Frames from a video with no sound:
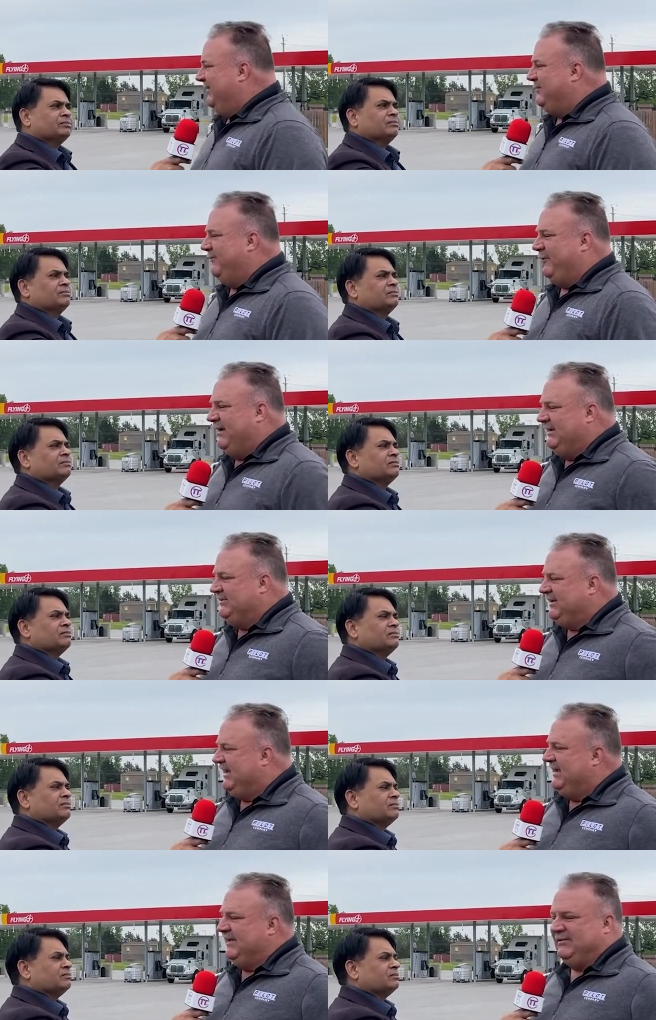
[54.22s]
Speaker 1: so Flying
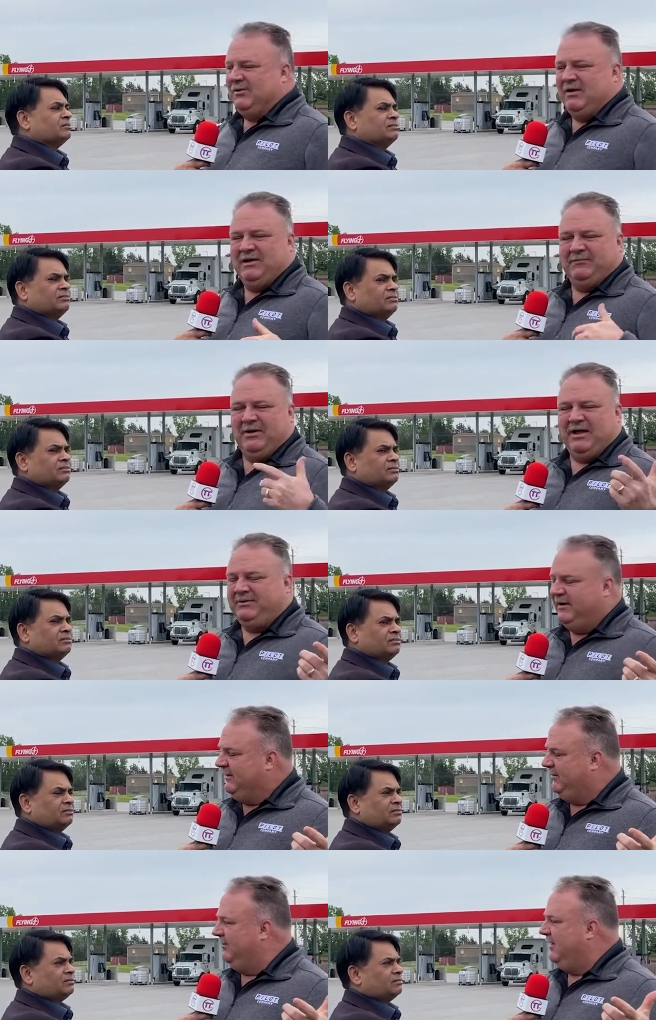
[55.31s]
J has, has entered
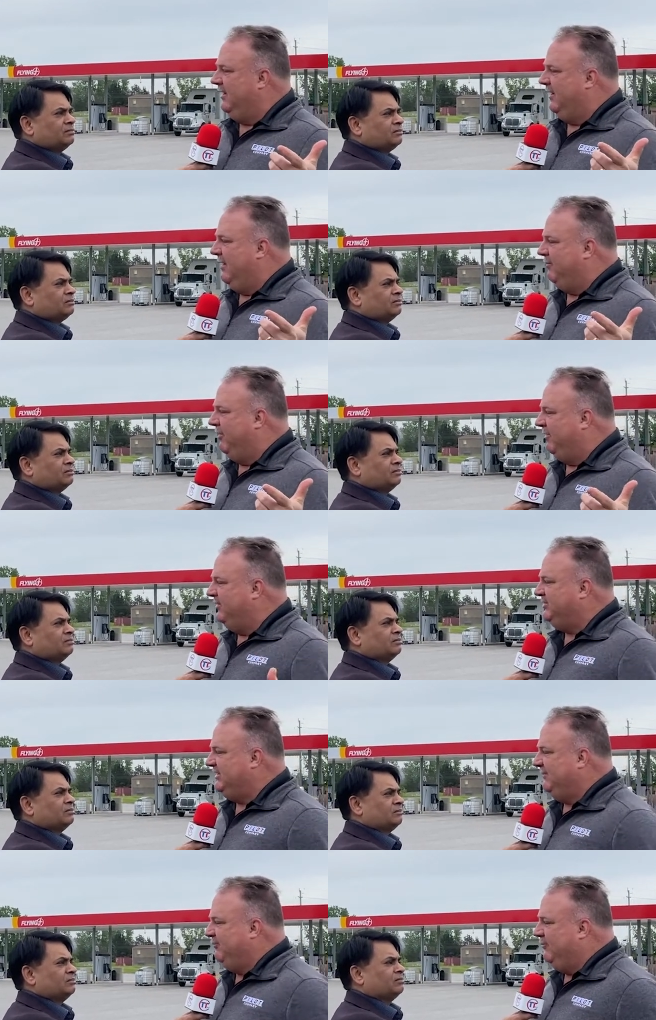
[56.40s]
into a, a,
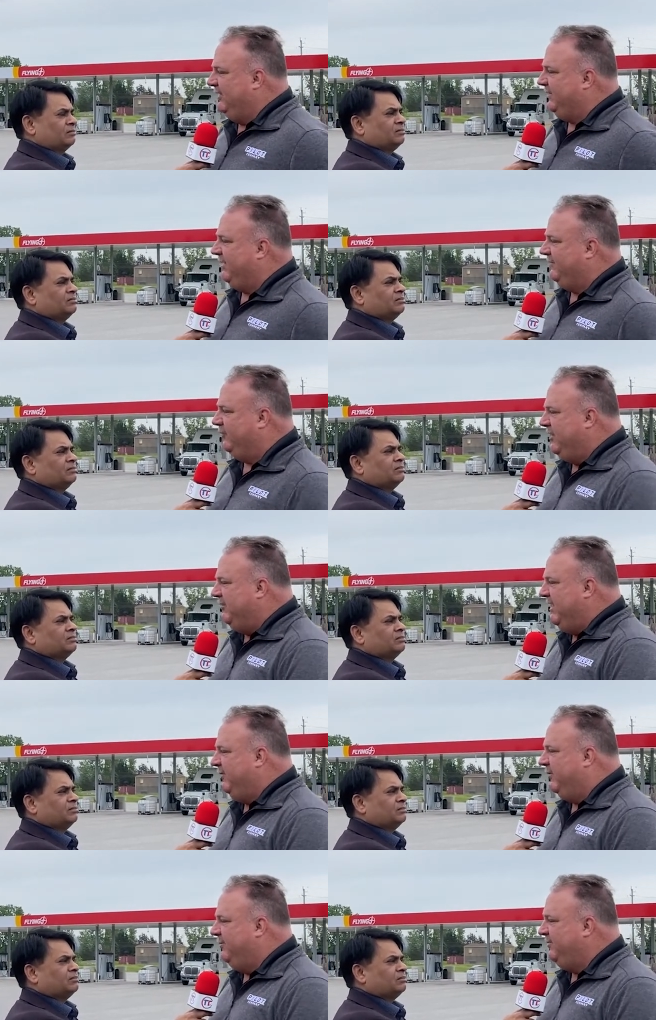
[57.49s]
partnership with the
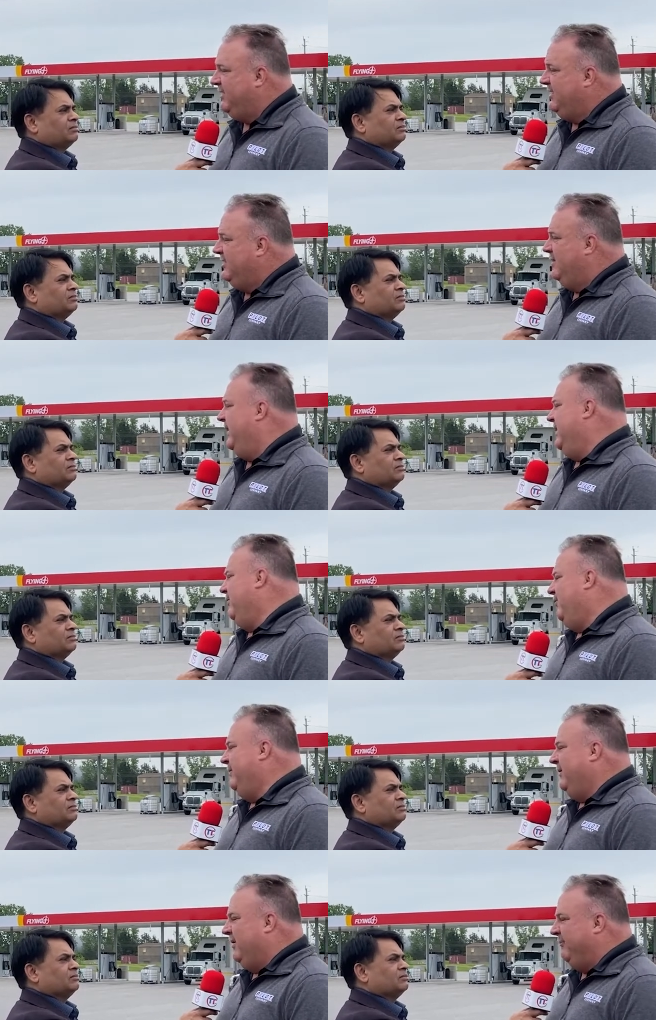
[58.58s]
Freeway Group. They
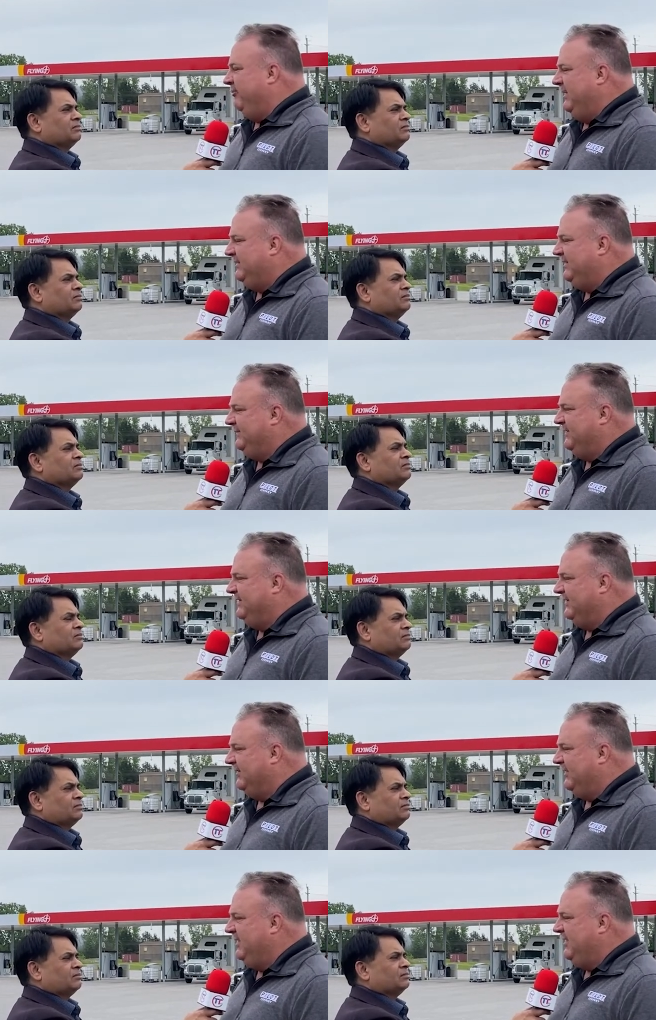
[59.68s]
own and operate this
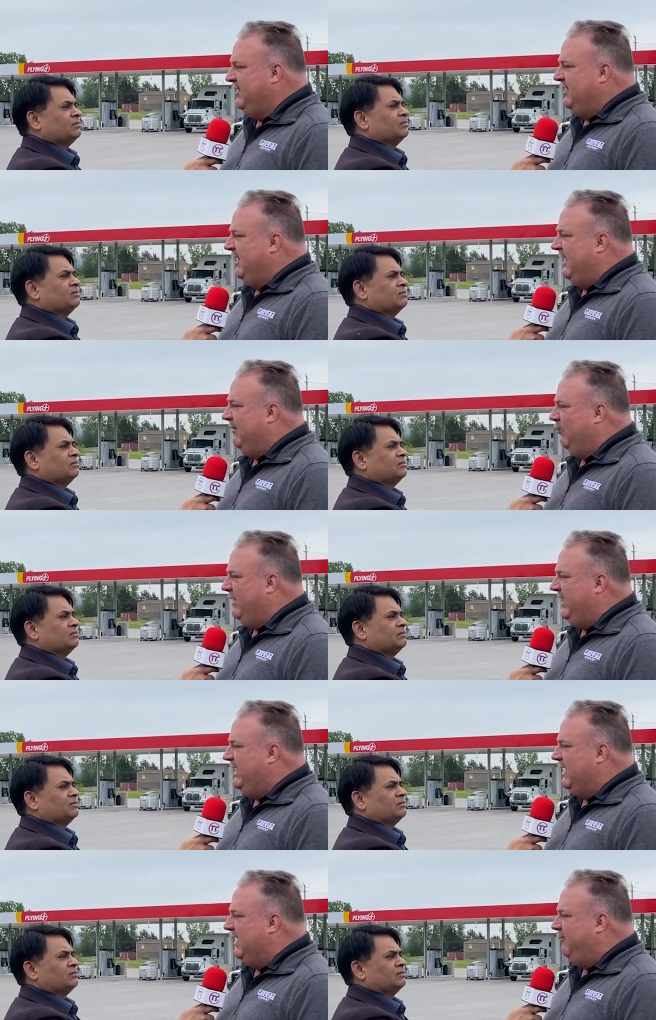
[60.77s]
facility, and
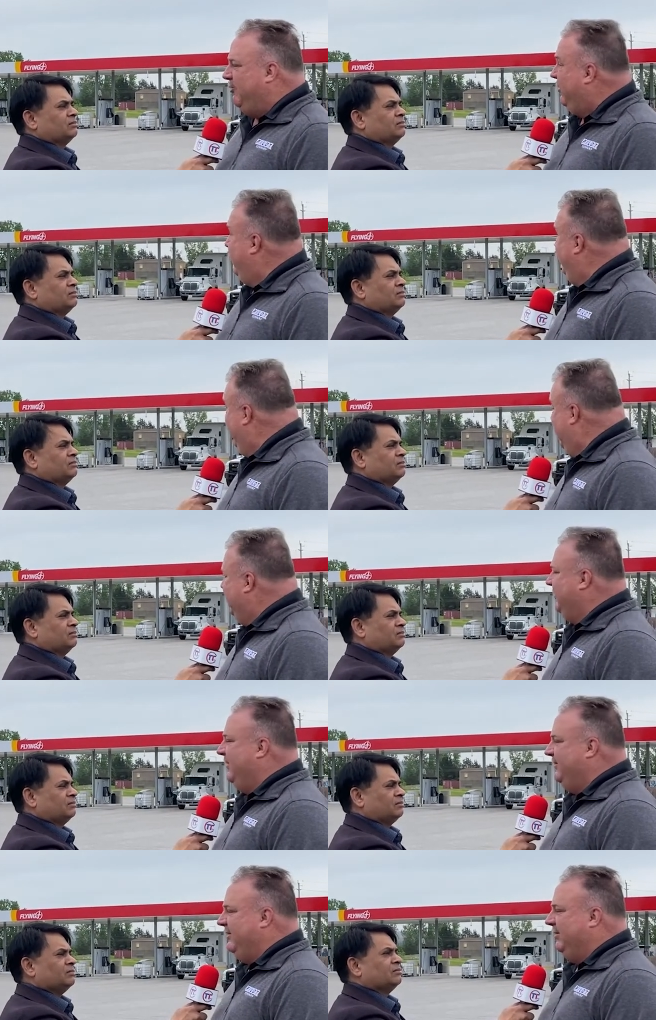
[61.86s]
we uh, put our brand
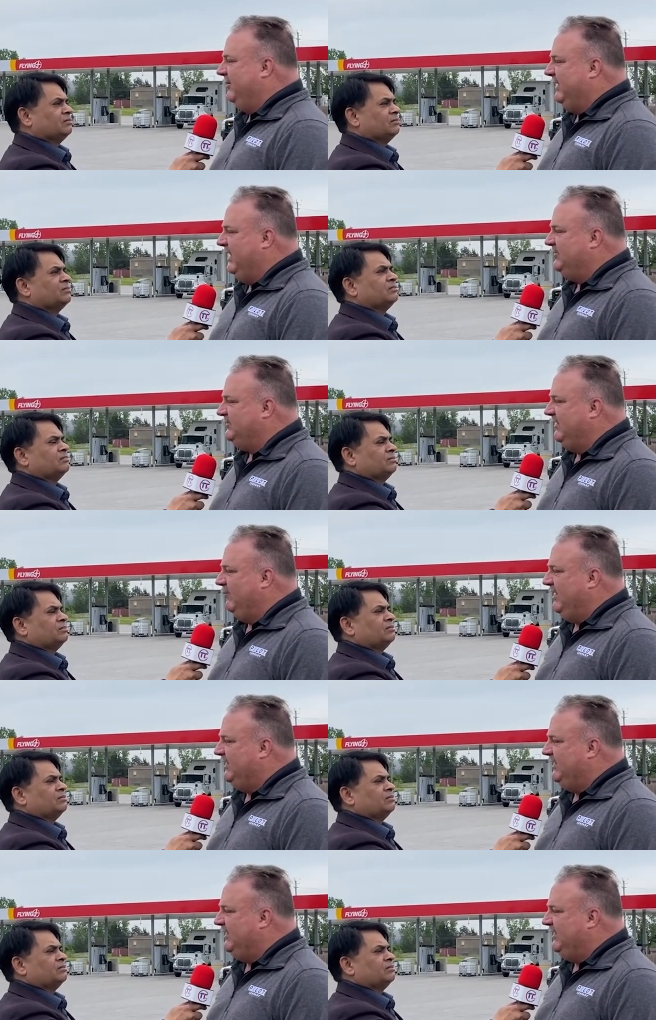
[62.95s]
onto the location, and we